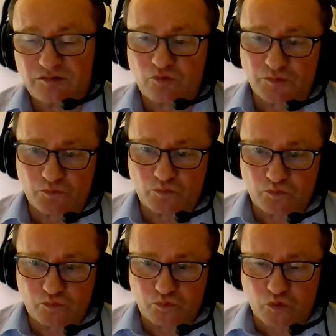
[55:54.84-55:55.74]
what
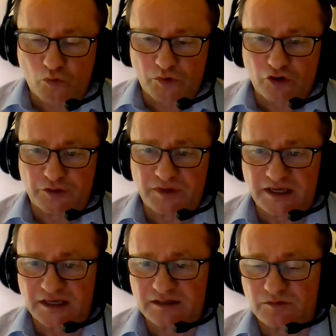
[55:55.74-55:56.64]
we've got to
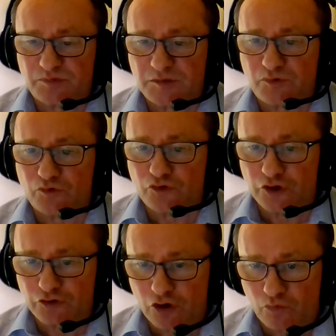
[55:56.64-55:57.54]
make the people who
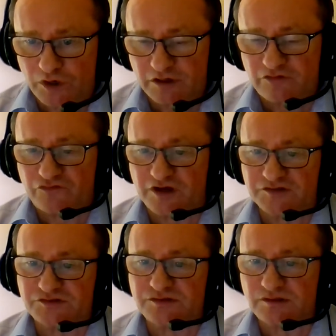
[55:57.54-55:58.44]
are not aware of
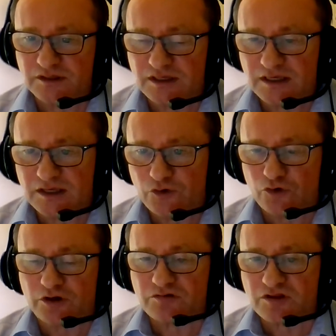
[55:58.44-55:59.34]
this,
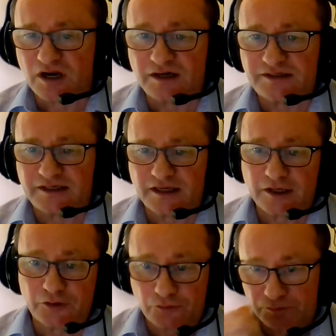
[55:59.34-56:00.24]
who are starting
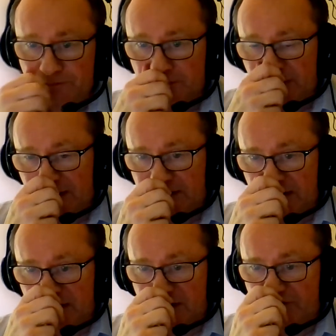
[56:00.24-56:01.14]
out in
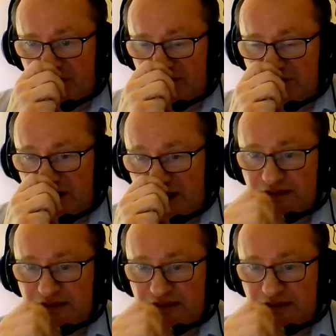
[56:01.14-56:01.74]
their careers,